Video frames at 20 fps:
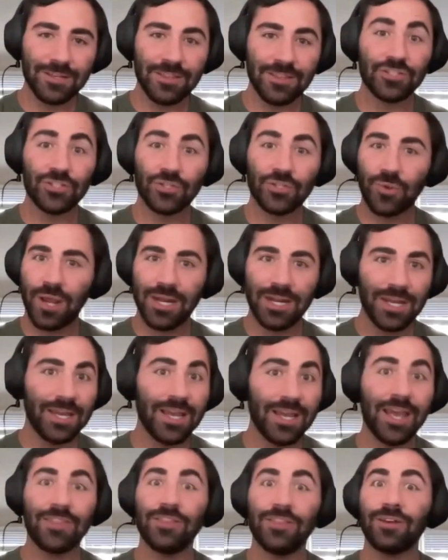and the
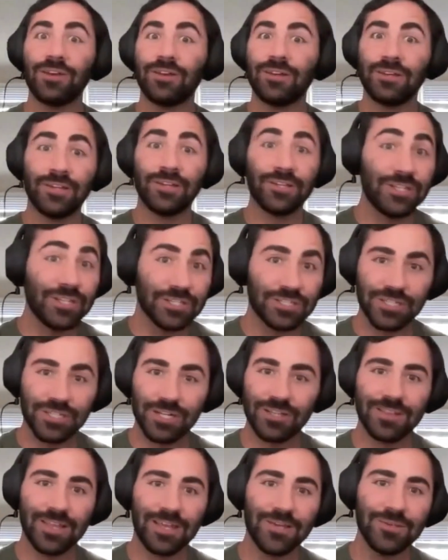training and the
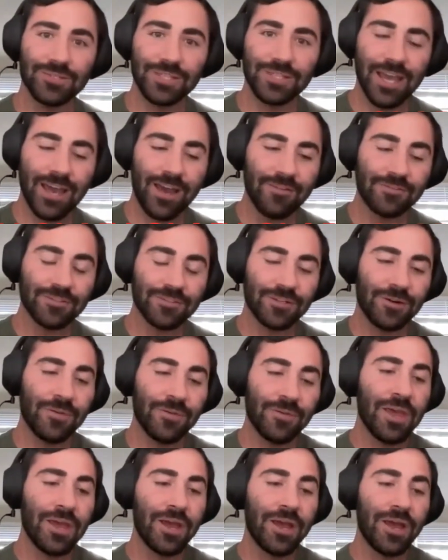conditioning they used to have. So
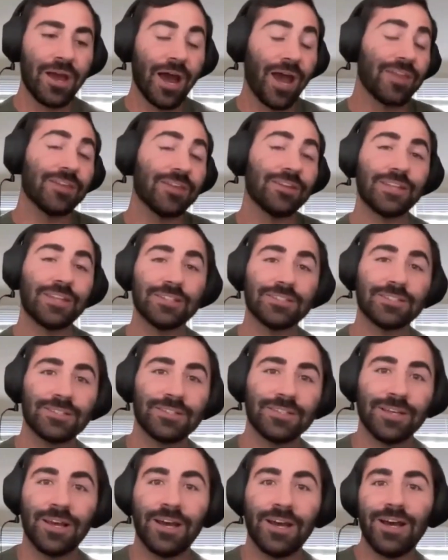I think
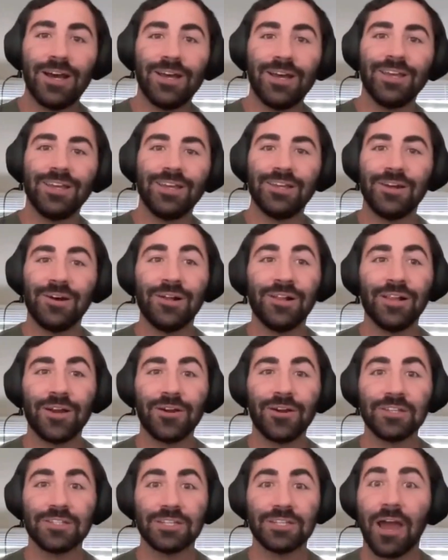that's,
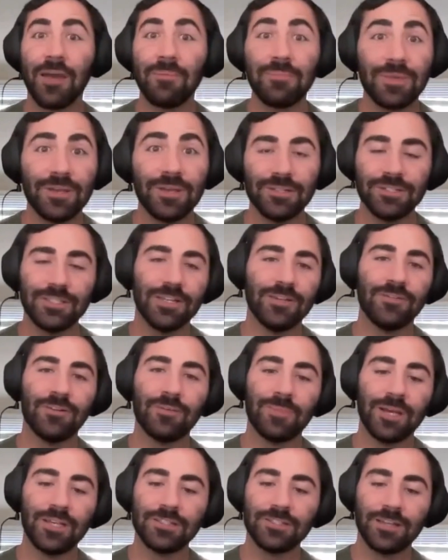hilarious, and I'm guilty of it
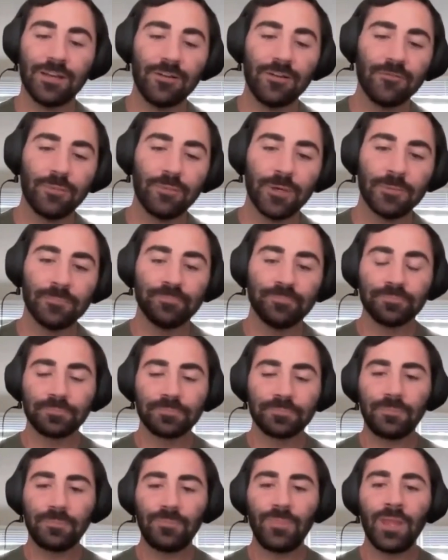myself, but
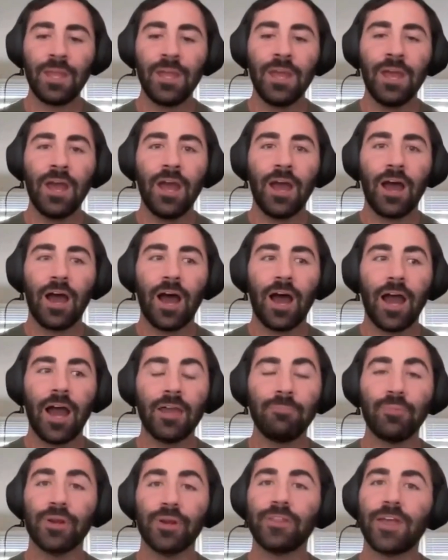
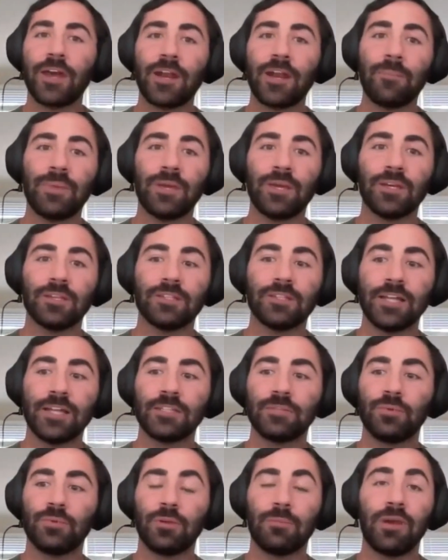I bring that up because
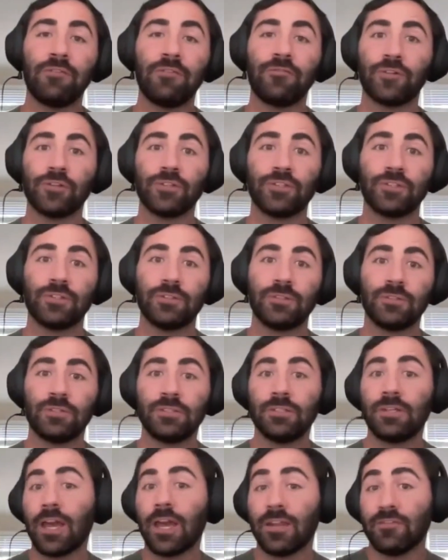that's one of my first
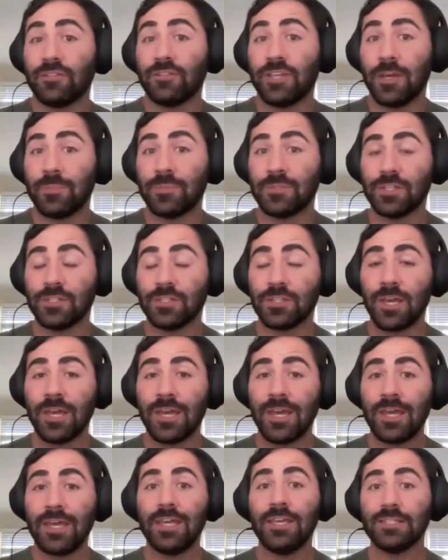kind of tips is
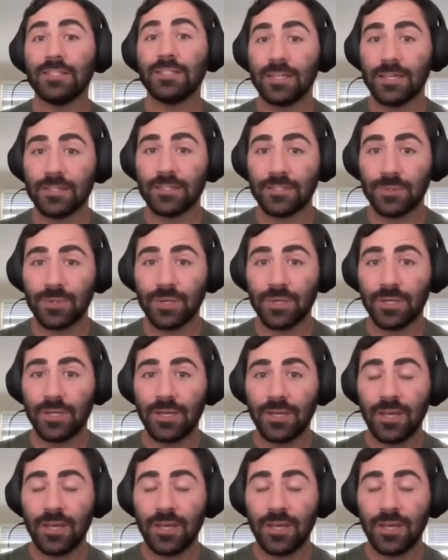easing into it.